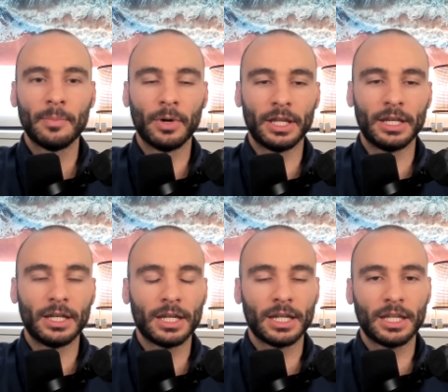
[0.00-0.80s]
but
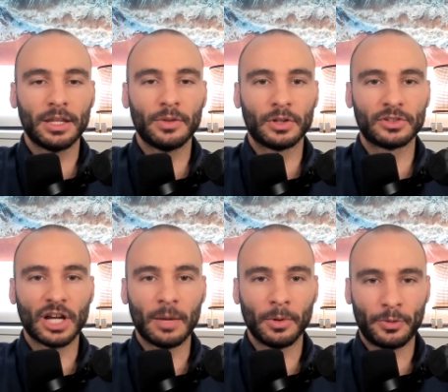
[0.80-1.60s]
there's a
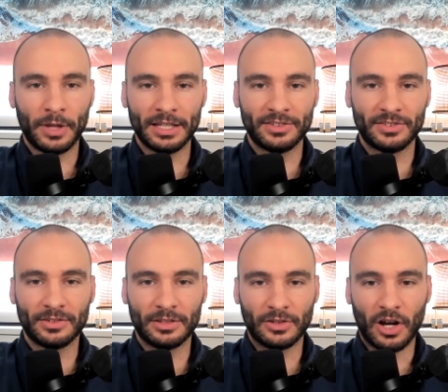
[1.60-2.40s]
couple things
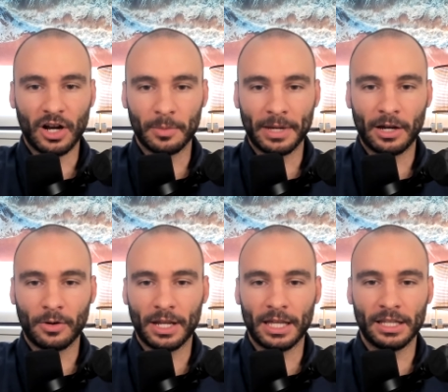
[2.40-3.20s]
to talk
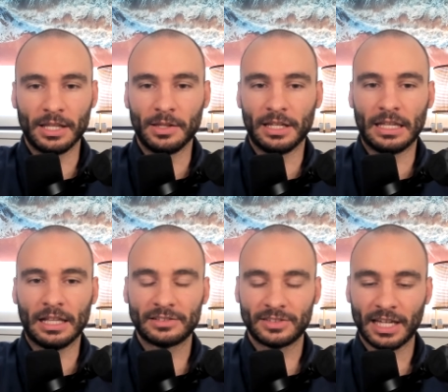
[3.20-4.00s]
about. And th-
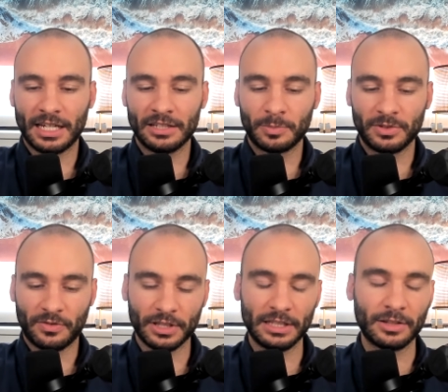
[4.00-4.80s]
let's get in
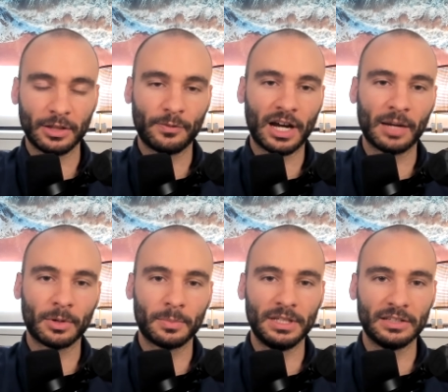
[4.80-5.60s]
specifically to the
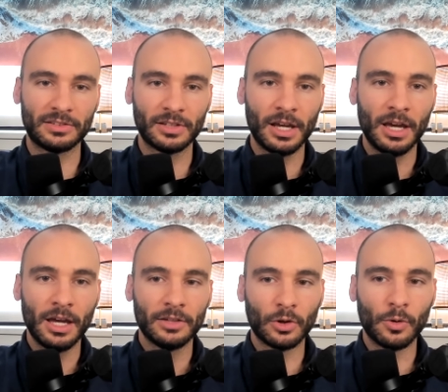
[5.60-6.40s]
fiber piece.
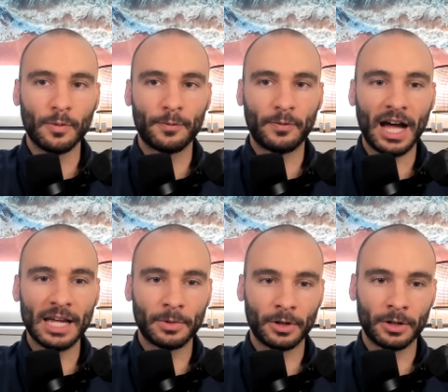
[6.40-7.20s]
So
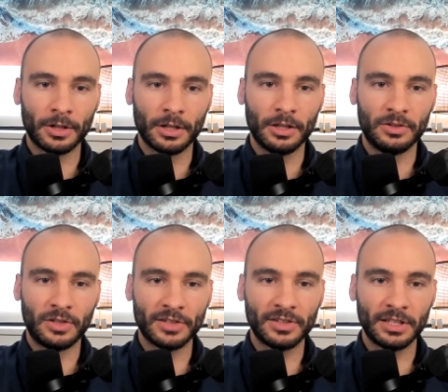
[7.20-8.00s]
fiber
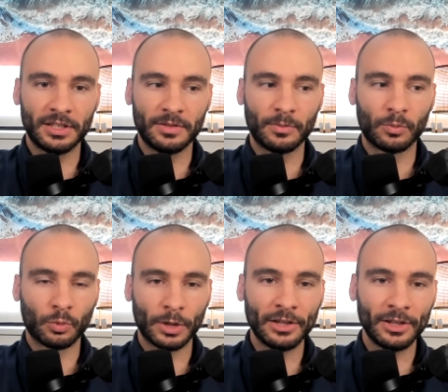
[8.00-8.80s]
doesn't
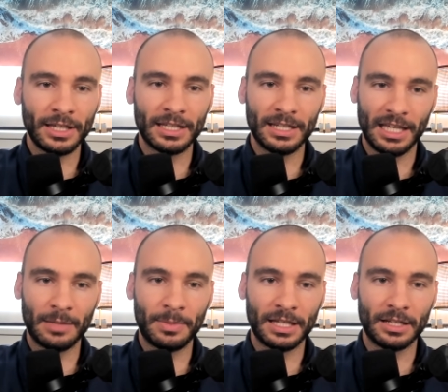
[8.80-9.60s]
really
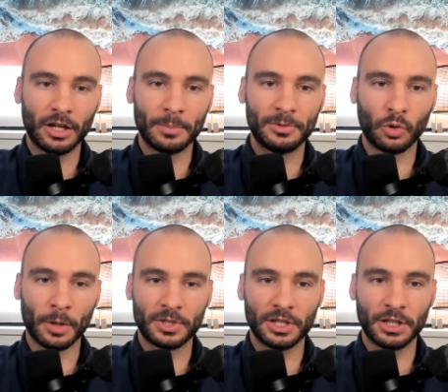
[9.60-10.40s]
inhibit
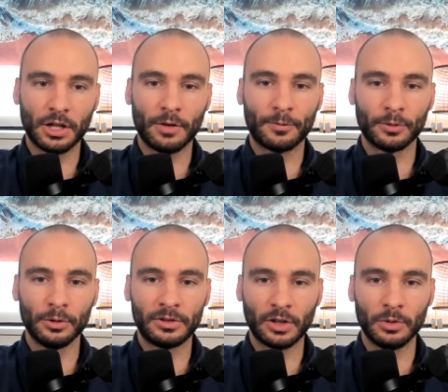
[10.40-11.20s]
absorption of
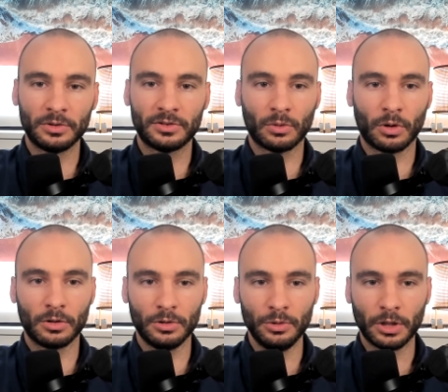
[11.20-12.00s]
fructose or
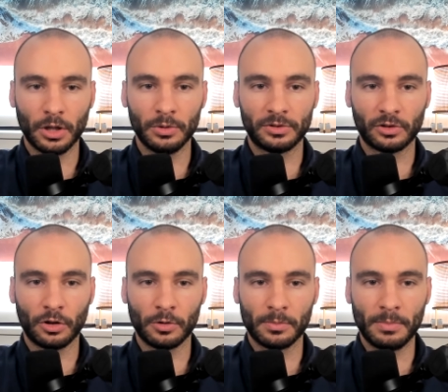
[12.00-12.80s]
glucose
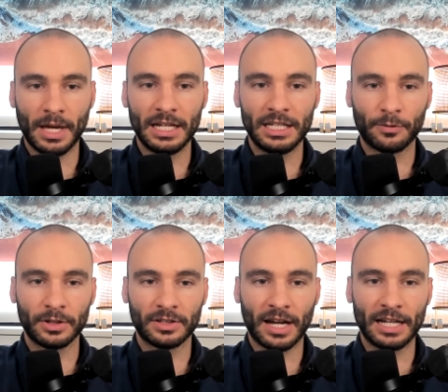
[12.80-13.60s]
or many
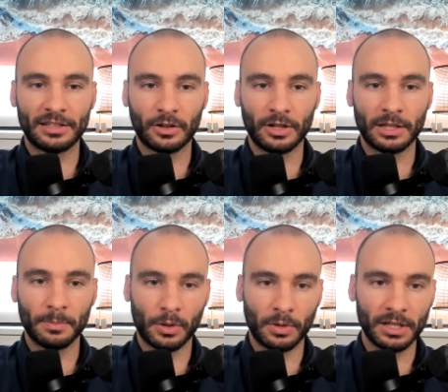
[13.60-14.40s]
different dietary
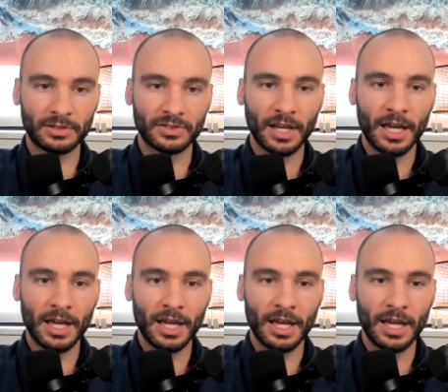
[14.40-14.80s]
components.